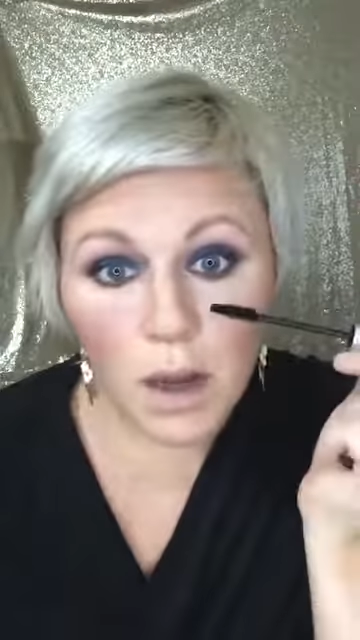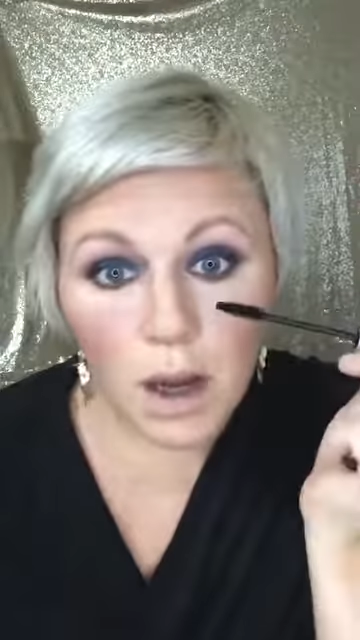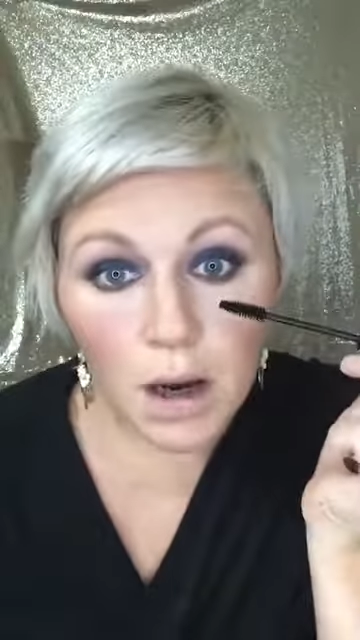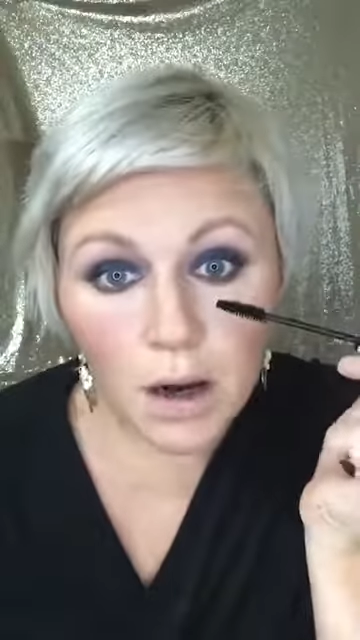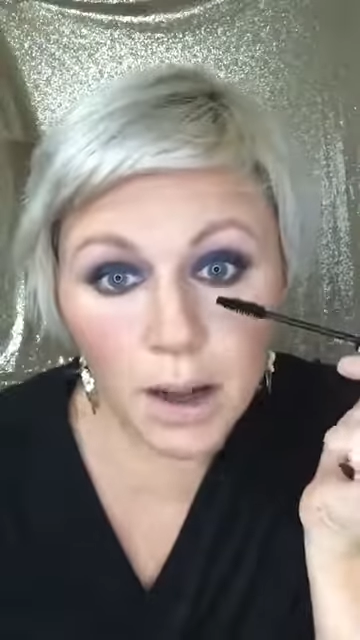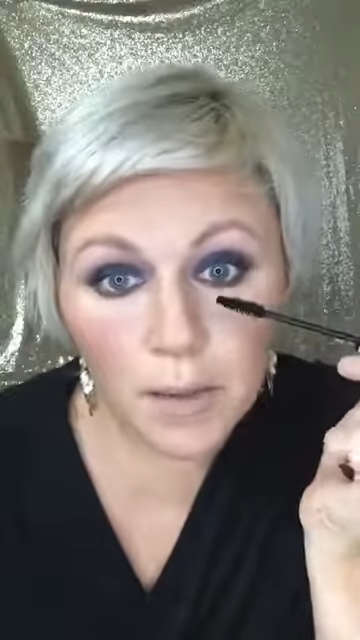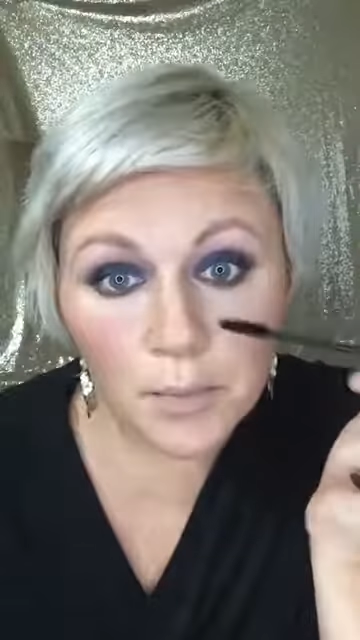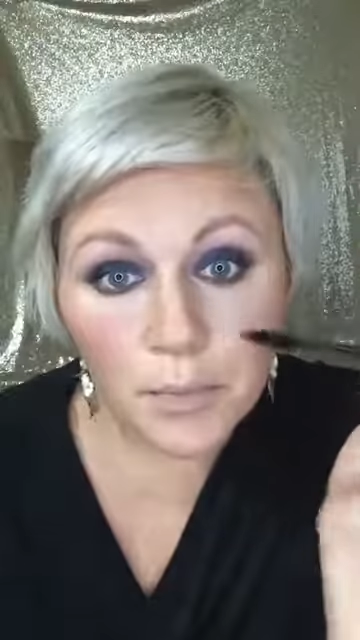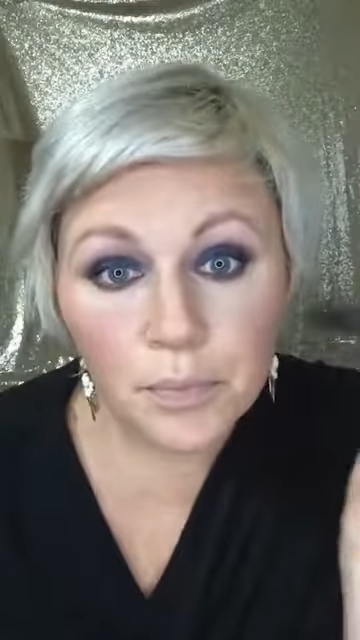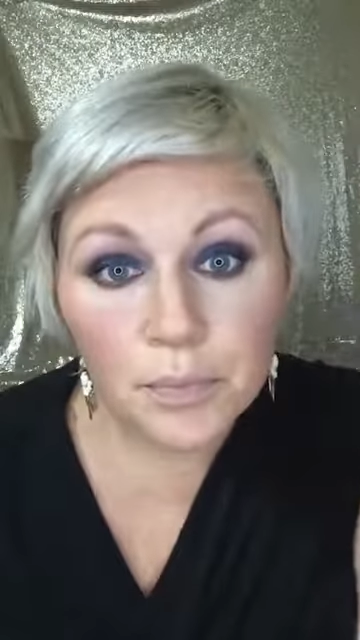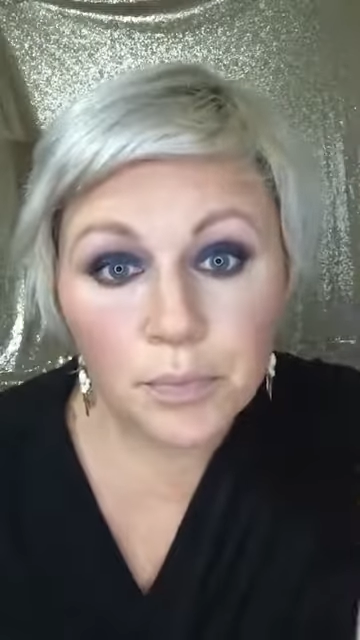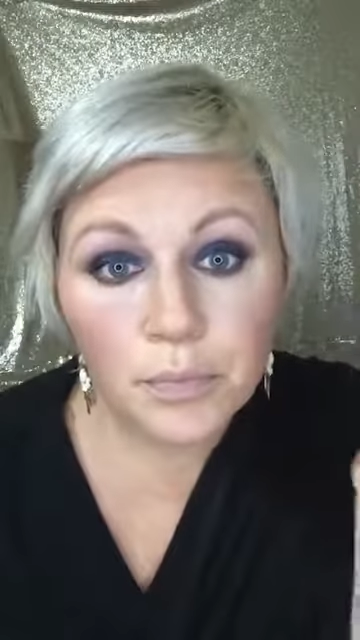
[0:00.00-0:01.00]
All right,
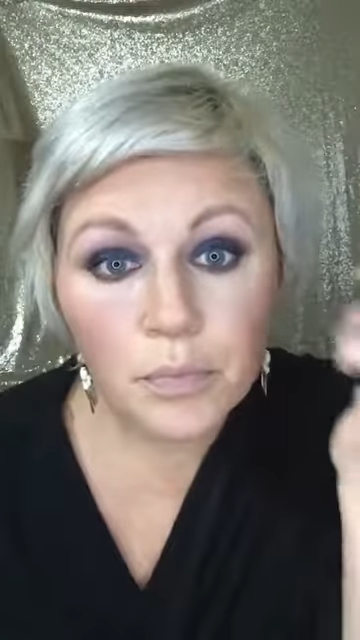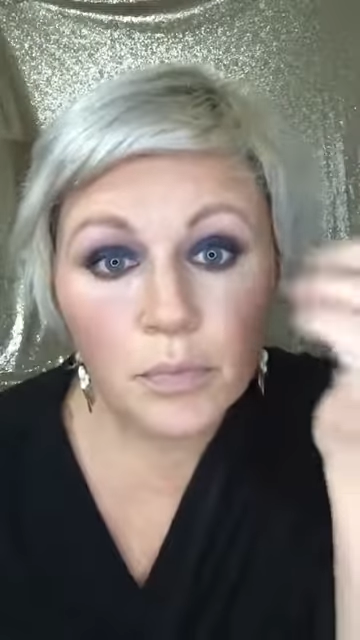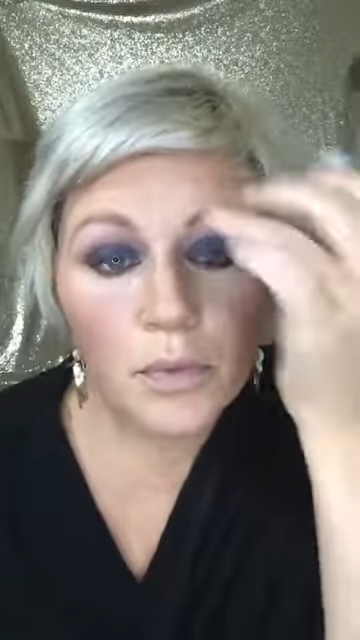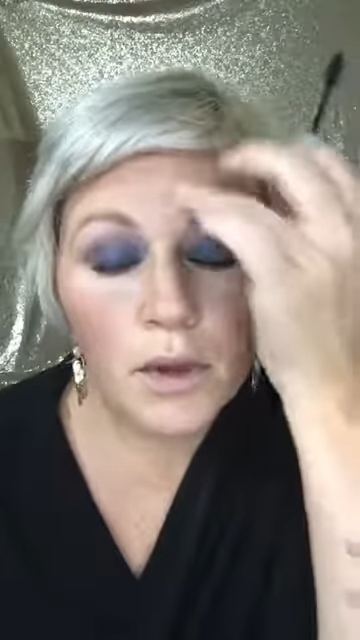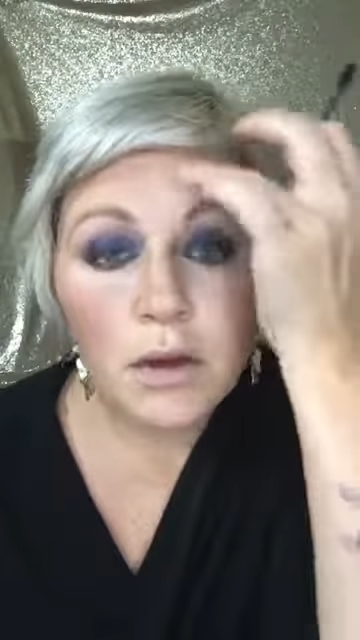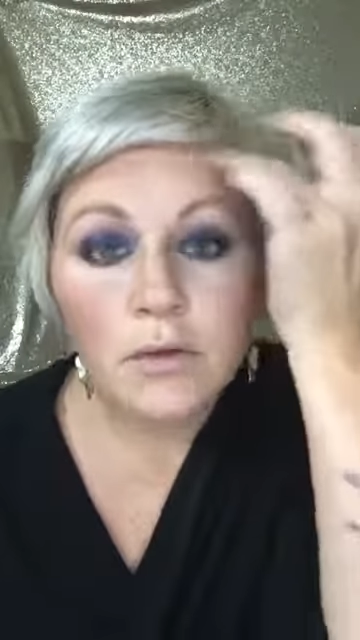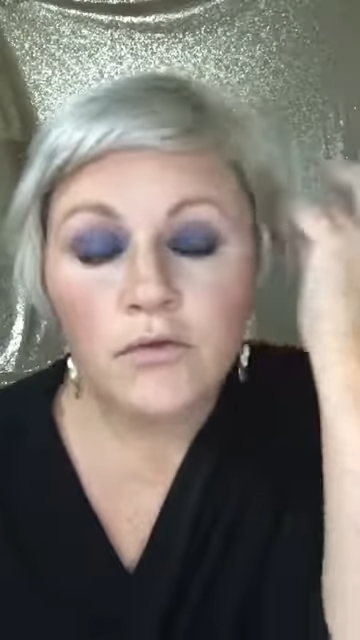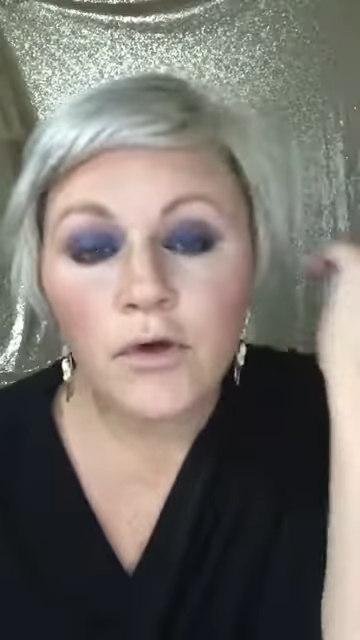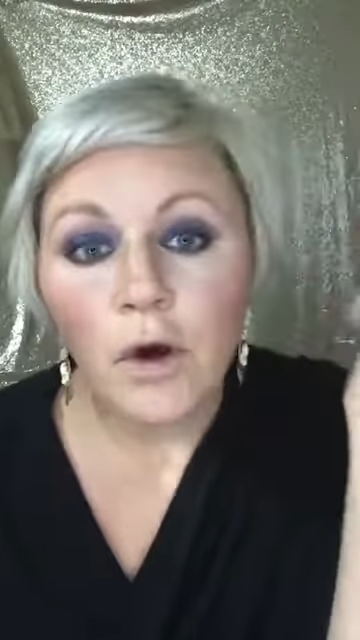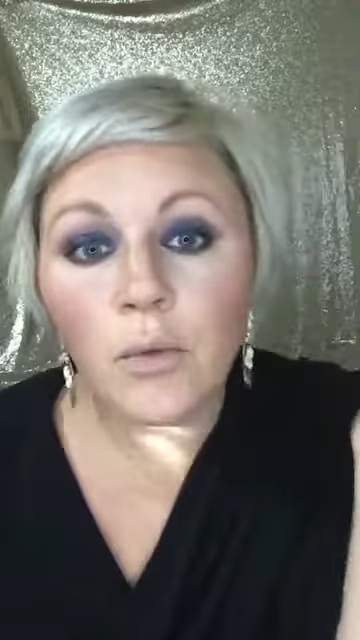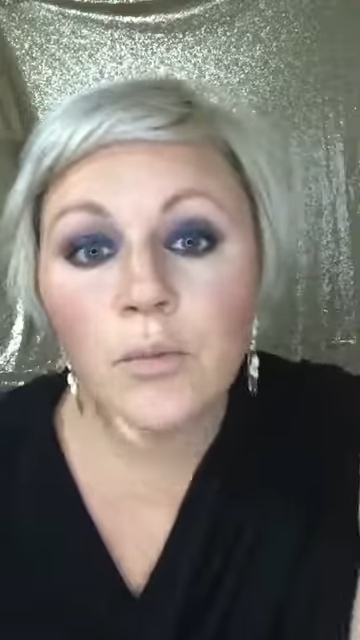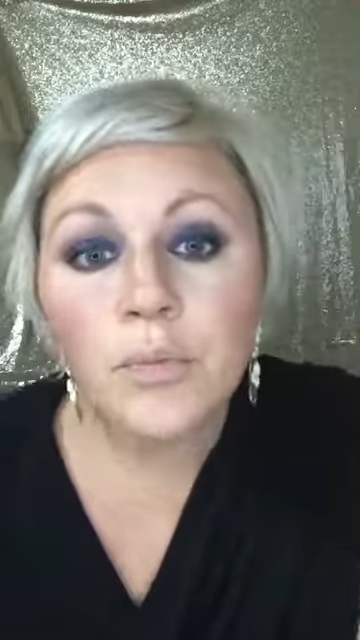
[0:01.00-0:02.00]

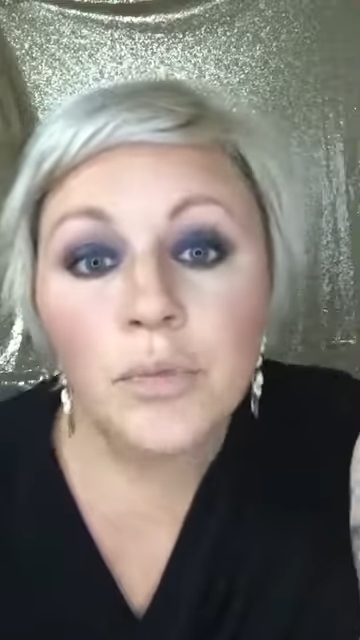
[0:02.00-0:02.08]
so